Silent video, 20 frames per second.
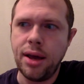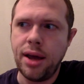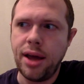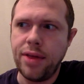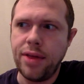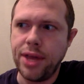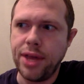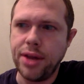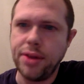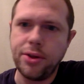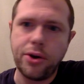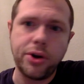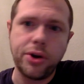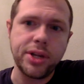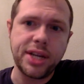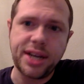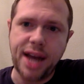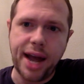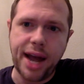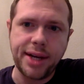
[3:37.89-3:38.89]
And then in the
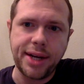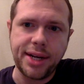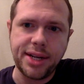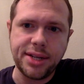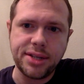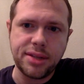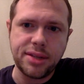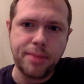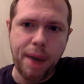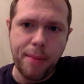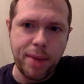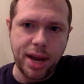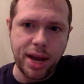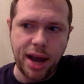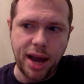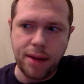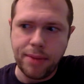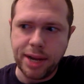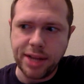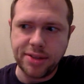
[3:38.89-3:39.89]
early 90s, the Batman
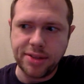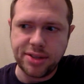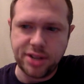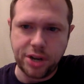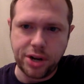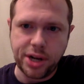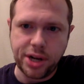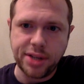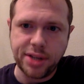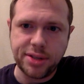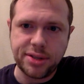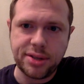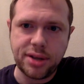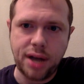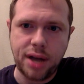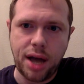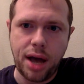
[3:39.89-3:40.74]
animated series,